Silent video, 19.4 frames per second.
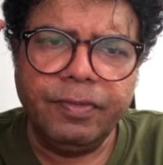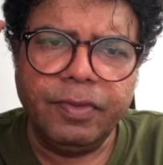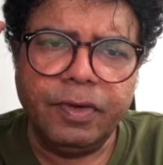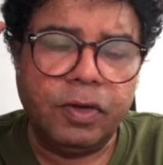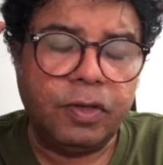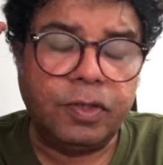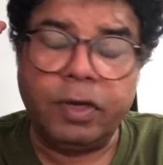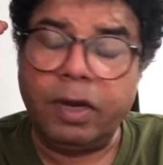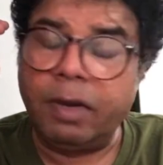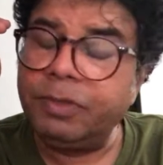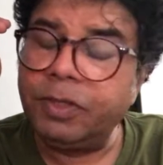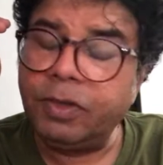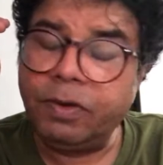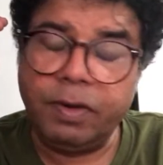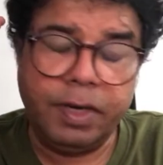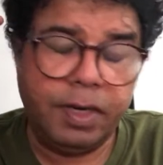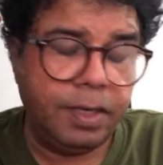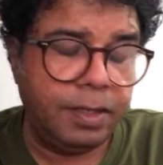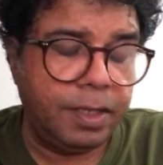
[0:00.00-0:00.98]
No, I'm
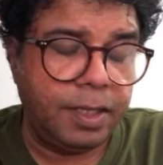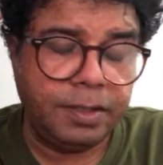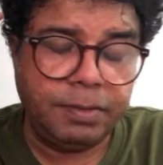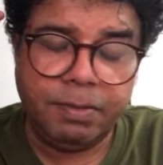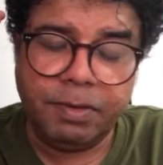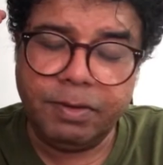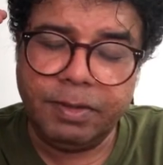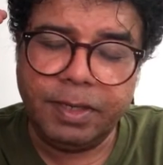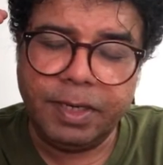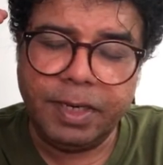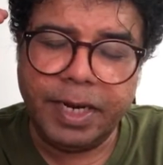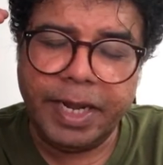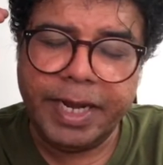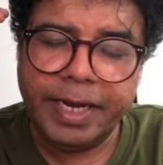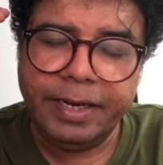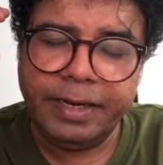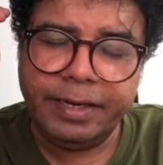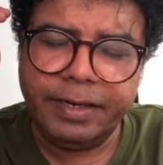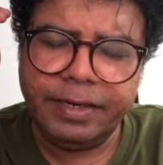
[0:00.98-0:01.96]
sorry, that's about 8